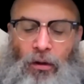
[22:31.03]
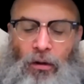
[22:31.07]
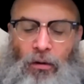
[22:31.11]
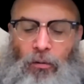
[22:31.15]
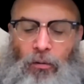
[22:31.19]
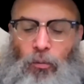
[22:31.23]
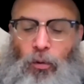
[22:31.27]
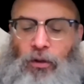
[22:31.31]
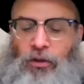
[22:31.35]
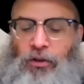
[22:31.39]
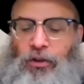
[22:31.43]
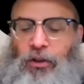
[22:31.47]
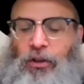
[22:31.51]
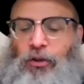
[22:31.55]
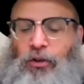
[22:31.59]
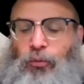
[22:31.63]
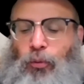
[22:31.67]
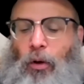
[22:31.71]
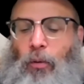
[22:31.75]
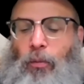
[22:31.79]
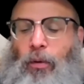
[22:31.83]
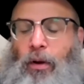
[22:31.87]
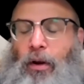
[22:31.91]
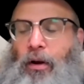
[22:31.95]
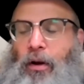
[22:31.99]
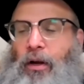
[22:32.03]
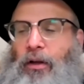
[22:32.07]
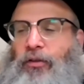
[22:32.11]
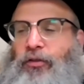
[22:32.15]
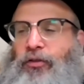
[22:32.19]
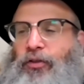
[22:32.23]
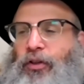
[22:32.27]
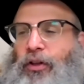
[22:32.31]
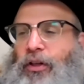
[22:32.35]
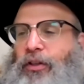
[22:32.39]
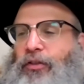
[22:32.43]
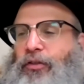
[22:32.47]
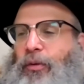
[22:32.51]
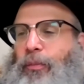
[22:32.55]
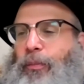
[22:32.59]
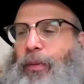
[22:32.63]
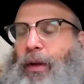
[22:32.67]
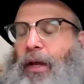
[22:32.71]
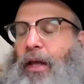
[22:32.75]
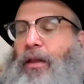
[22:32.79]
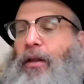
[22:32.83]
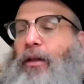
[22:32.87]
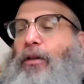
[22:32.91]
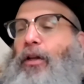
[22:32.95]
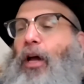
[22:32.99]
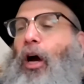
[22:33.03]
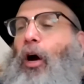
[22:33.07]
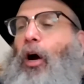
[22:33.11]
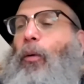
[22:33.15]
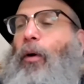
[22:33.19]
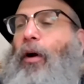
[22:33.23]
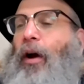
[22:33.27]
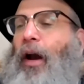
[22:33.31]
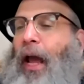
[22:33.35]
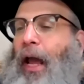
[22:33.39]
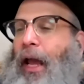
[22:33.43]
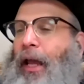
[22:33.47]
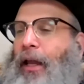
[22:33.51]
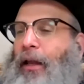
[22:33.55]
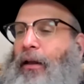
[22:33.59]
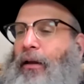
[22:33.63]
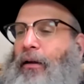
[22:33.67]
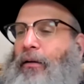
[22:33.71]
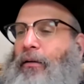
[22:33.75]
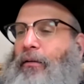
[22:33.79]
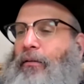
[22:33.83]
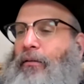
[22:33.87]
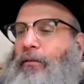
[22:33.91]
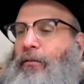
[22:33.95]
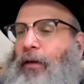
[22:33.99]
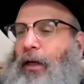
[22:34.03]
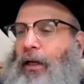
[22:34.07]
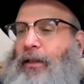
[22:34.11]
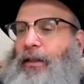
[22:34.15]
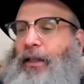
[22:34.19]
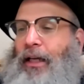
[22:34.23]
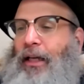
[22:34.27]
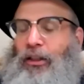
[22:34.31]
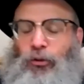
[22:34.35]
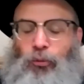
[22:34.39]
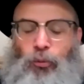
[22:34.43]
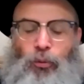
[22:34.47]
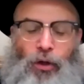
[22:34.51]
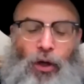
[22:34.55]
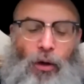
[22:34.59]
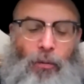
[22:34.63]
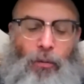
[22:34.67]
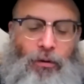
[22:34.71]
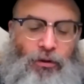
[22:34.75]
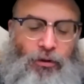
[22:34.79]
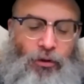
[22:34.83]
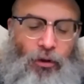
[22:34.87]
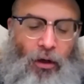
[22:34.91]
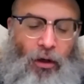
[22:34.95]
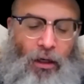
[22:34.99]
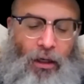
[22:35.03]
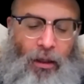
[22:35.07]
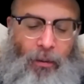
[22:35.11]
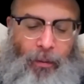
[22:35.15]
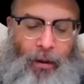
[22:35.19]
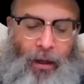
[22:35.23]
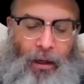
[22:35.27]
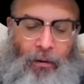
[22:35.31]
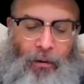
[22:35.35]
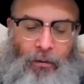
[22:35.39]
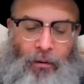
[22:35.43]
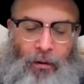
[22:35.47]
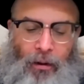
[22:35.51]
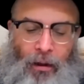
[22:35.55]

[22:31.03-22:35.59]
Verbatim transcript: which is what we consider to be the lower hay, right? That's what we always talk about.